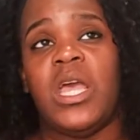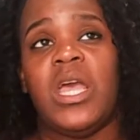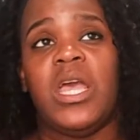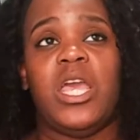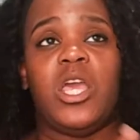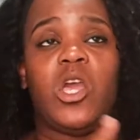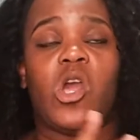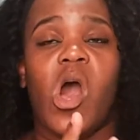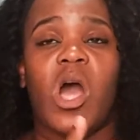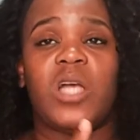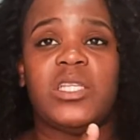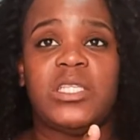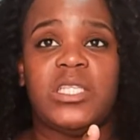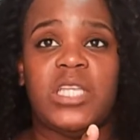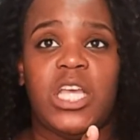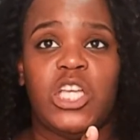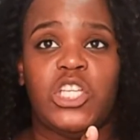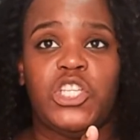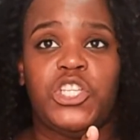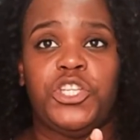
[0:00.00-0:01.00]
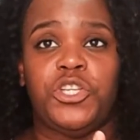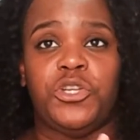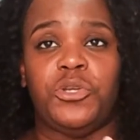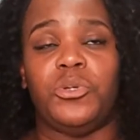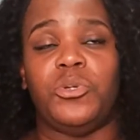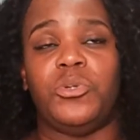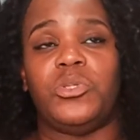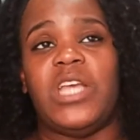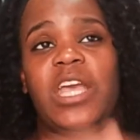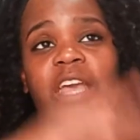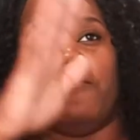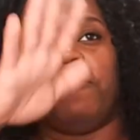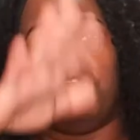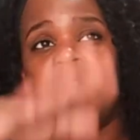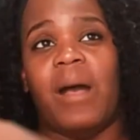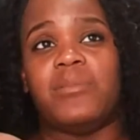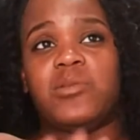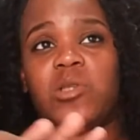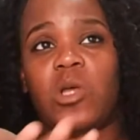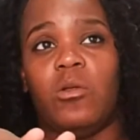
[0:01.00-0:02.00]
It causes issues. It
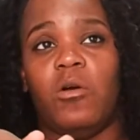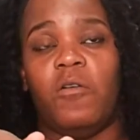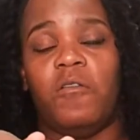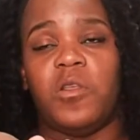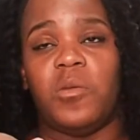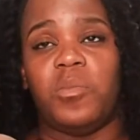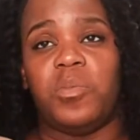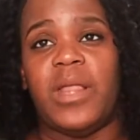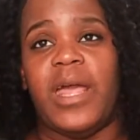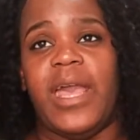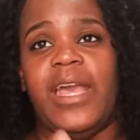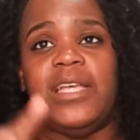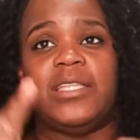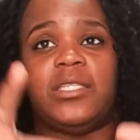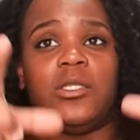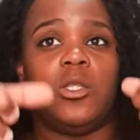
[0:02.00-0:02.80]
flops all over the place.